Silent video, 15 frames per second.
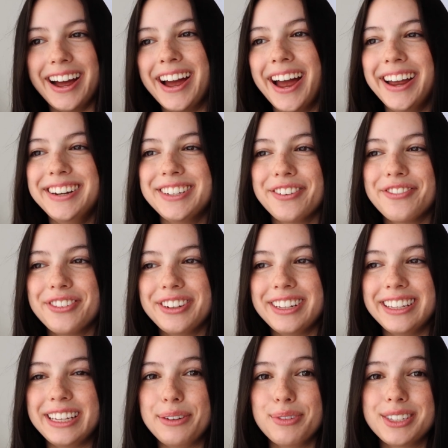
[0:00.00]
I
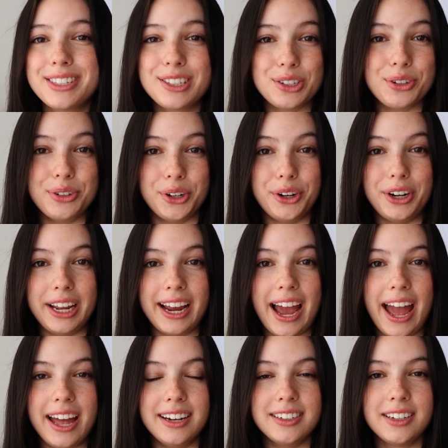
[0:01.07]
definitely was still learning,
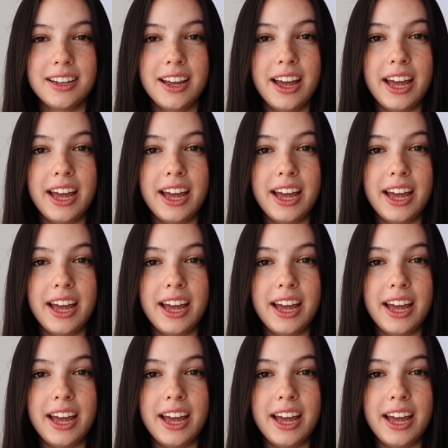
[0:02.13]
and